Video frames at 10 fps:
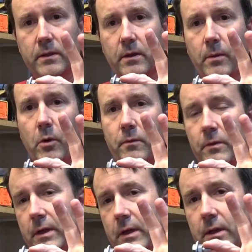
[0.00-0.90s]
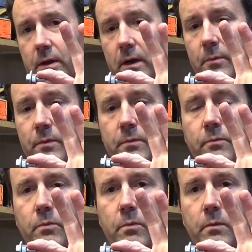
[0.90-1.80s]
hopefully
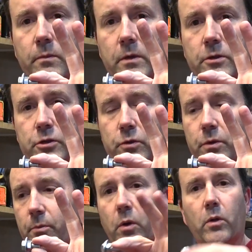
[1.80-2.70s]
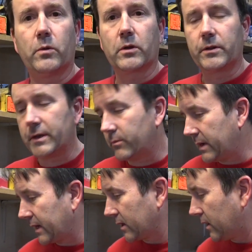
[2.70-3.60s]
unscrewing the bolt will clean them
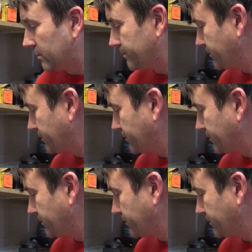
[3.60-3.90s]
back up.